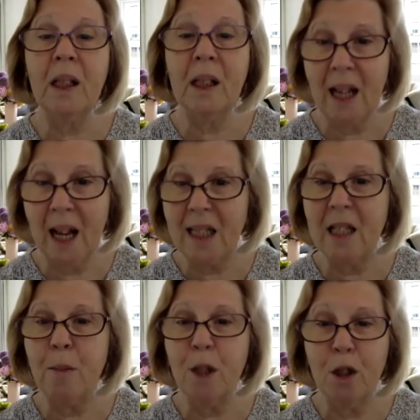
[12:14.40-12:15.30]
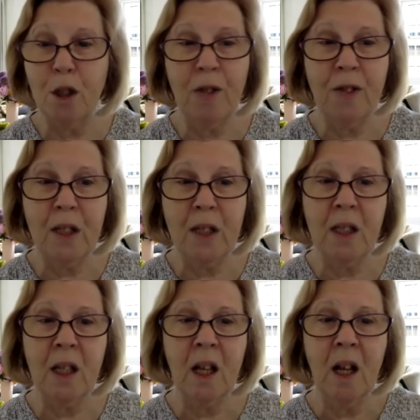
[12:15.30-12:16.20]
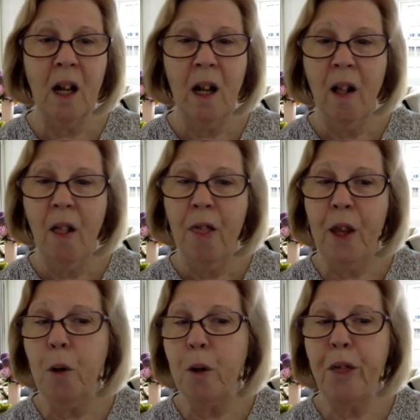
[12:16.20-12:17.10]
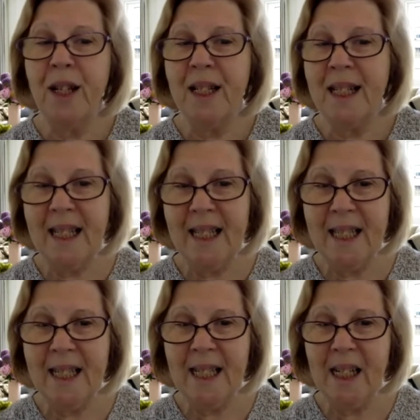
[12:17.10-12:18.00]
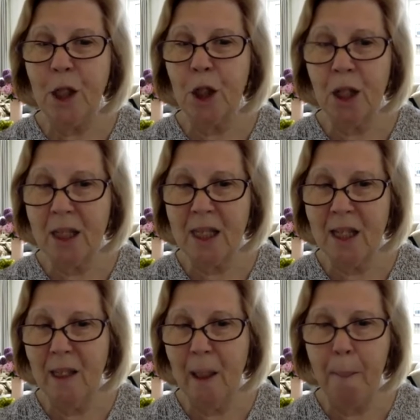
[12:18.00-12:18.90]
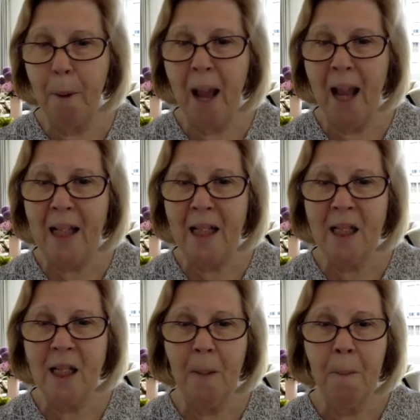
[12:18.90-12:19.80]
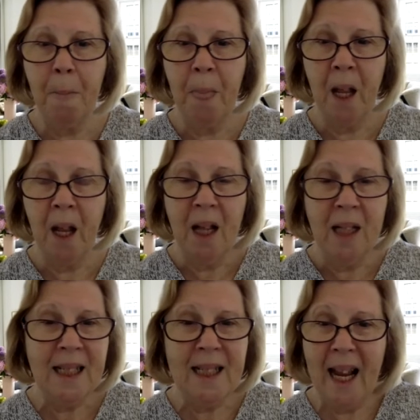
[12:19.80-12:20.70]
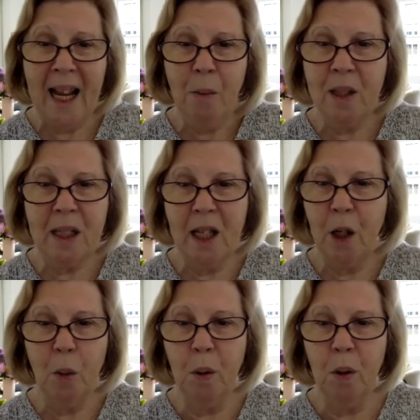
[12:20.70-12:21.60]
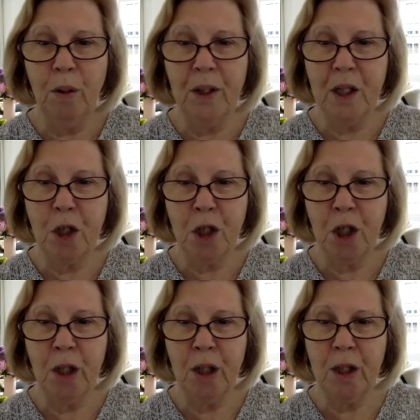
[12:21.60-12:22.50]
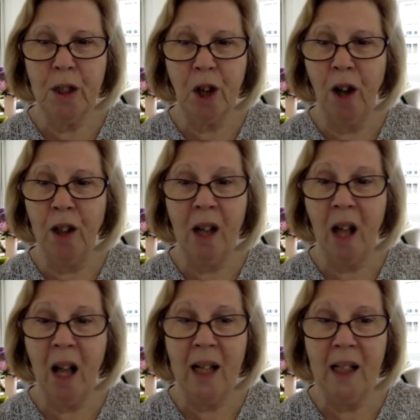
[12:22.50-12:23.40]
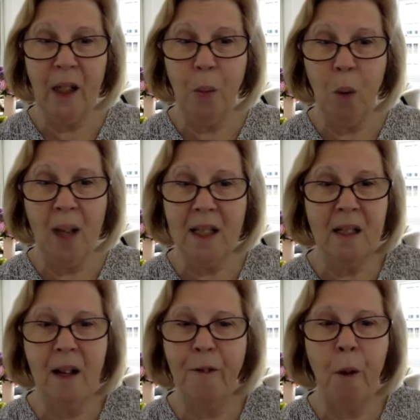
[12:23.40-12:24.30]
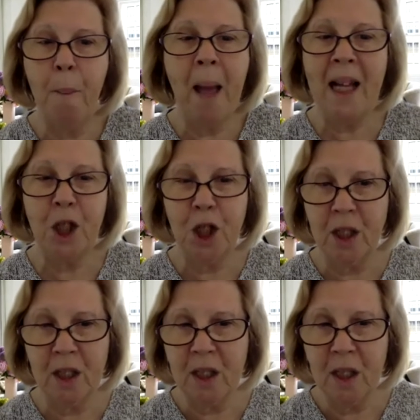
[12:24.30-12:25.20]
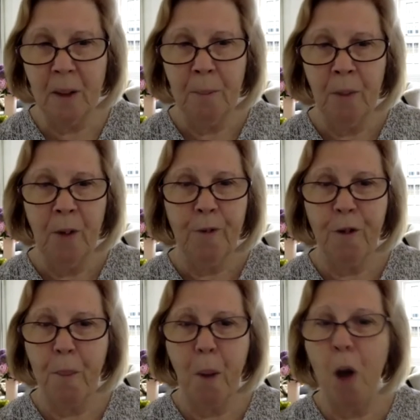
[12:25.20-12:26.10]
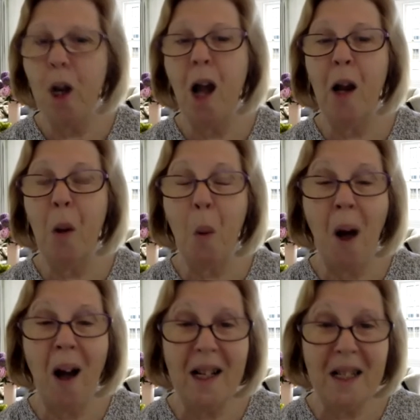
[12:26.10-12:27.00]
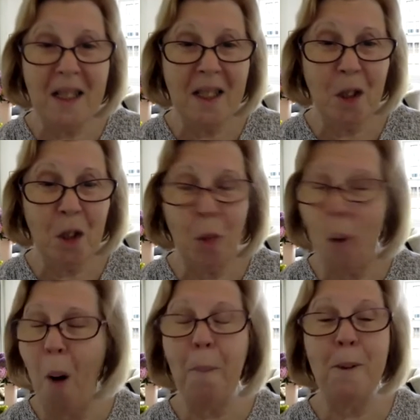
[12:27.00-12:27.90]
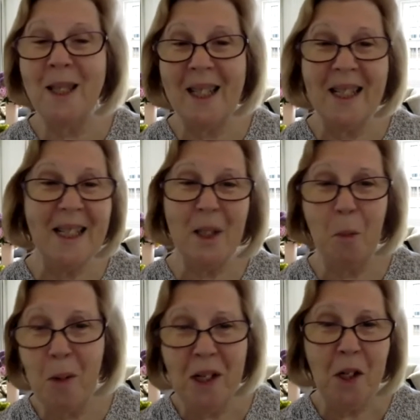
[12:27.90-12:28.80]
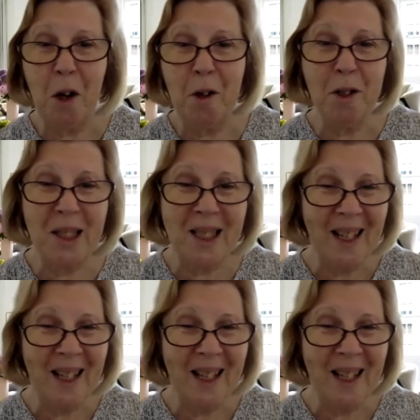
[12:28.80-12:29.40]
customer service, the authenticity and trust in their brand. Today, we're seeing a world that has turned online in ways never imagined, from online choirs to opera singers at windows,